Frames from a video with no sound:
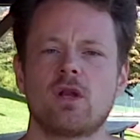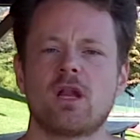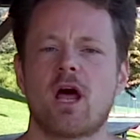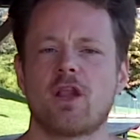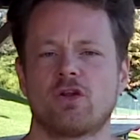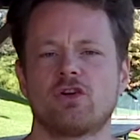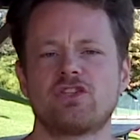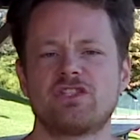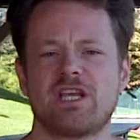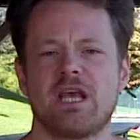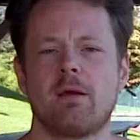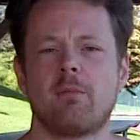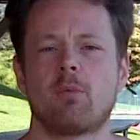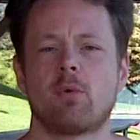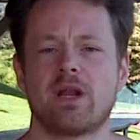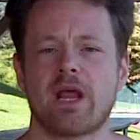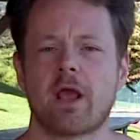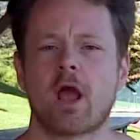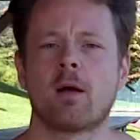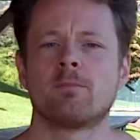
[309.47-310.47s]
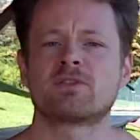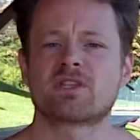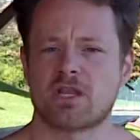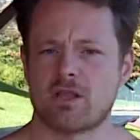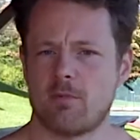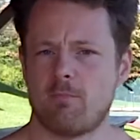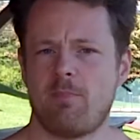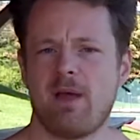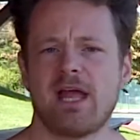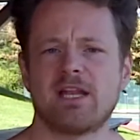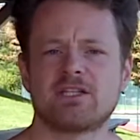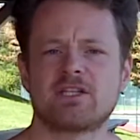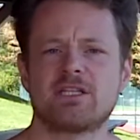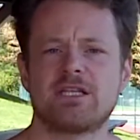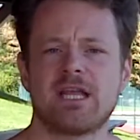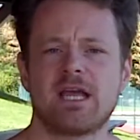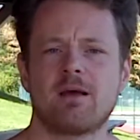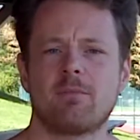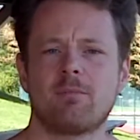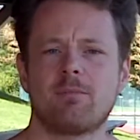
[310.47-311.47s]
another tip when it comes to the
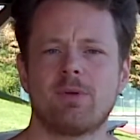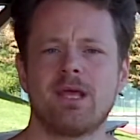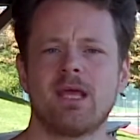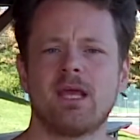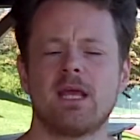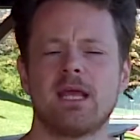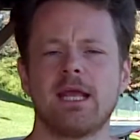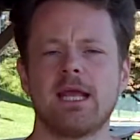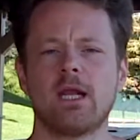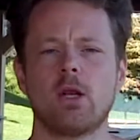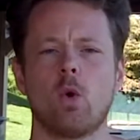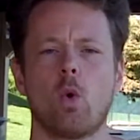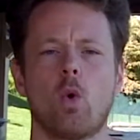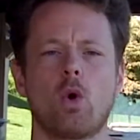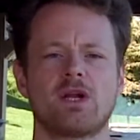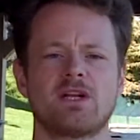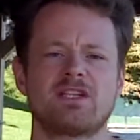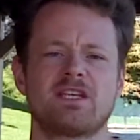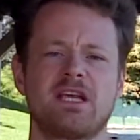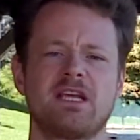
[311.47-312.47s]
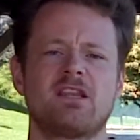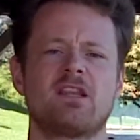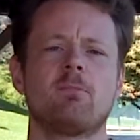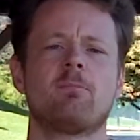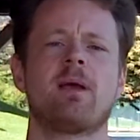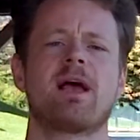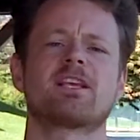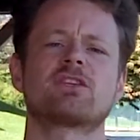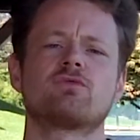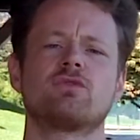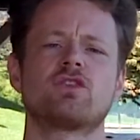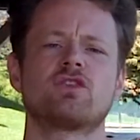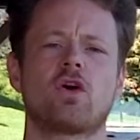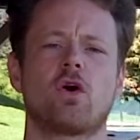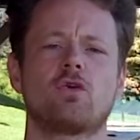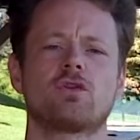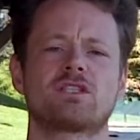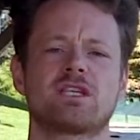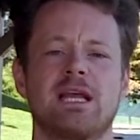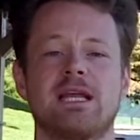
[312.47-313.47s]
bench dip in order to get the best
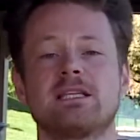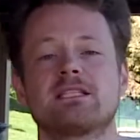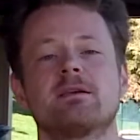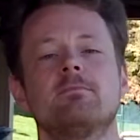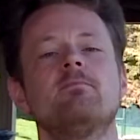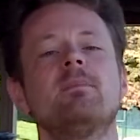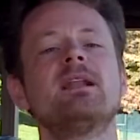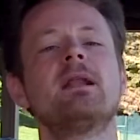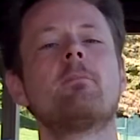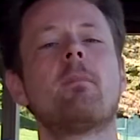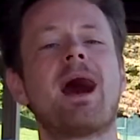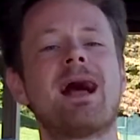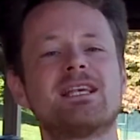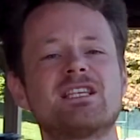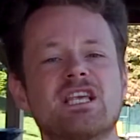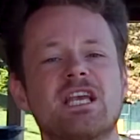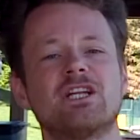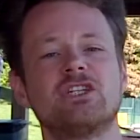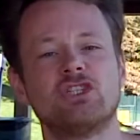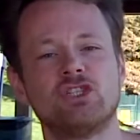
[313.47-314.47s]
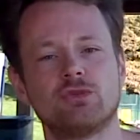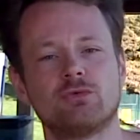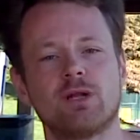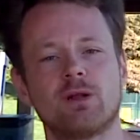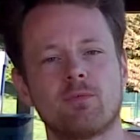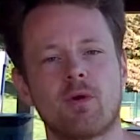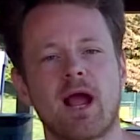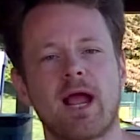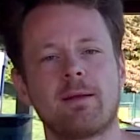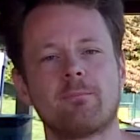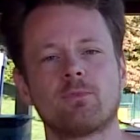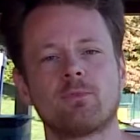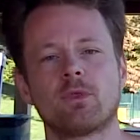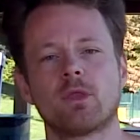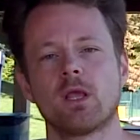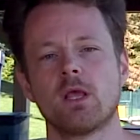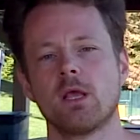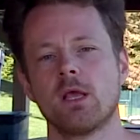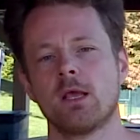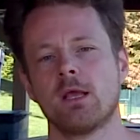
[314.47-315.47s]
results and to minimize injury, right?
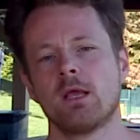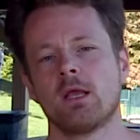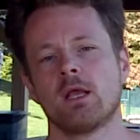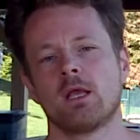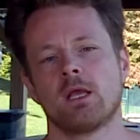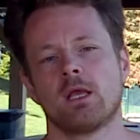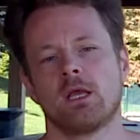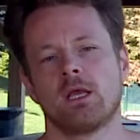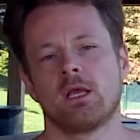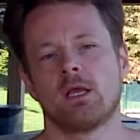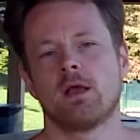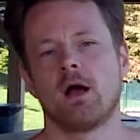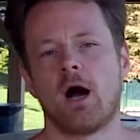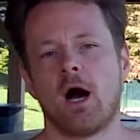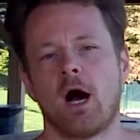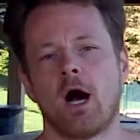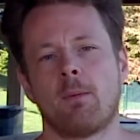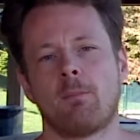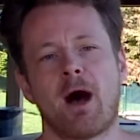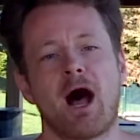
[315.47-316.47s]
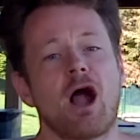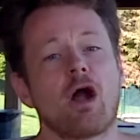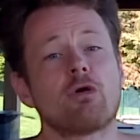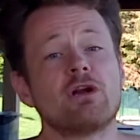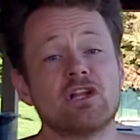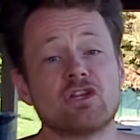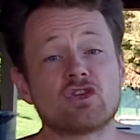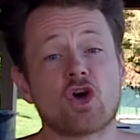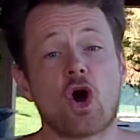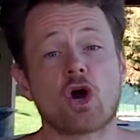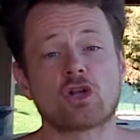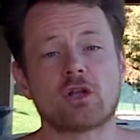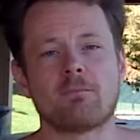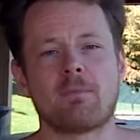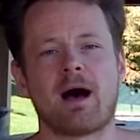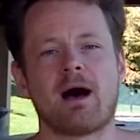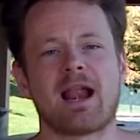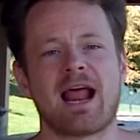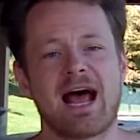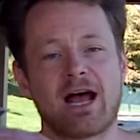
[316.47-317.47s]
I already talked
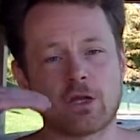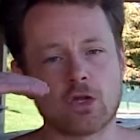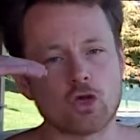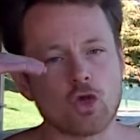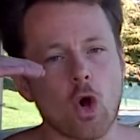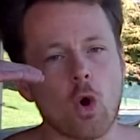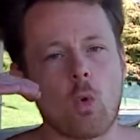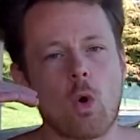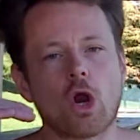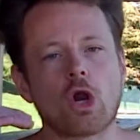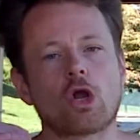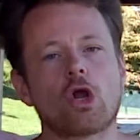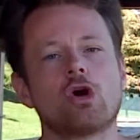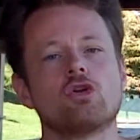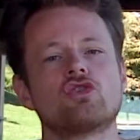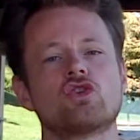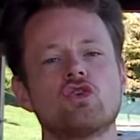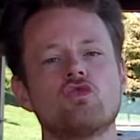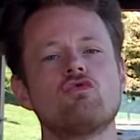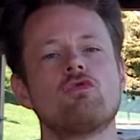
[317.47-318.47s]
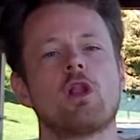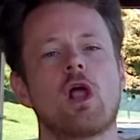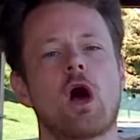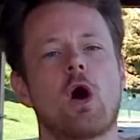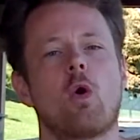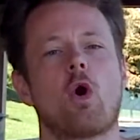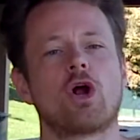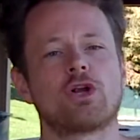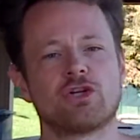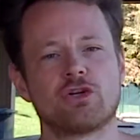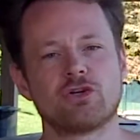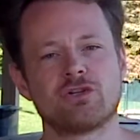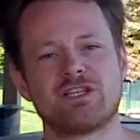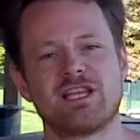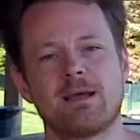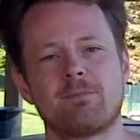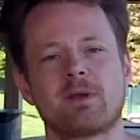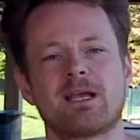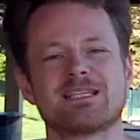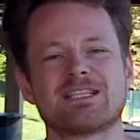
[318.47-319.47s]
about how you don't want to go too low on your
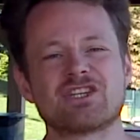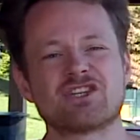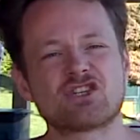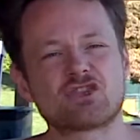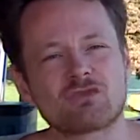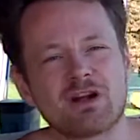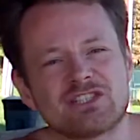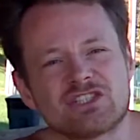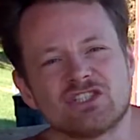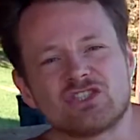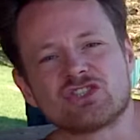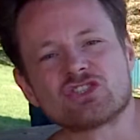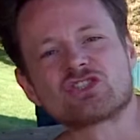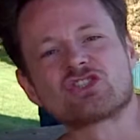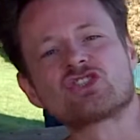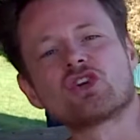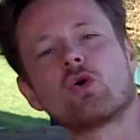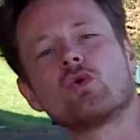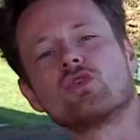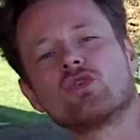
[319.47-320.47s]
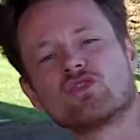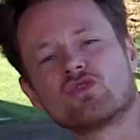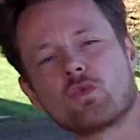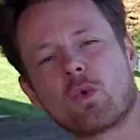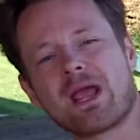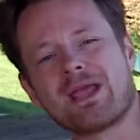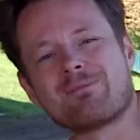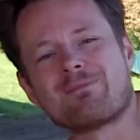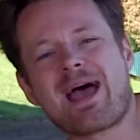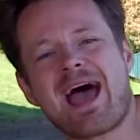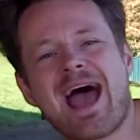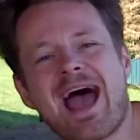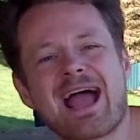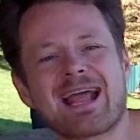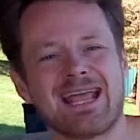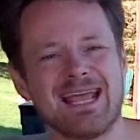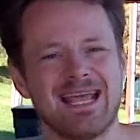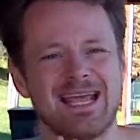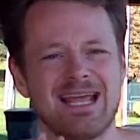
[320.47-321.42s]
dip because it stretches your shoulders way back,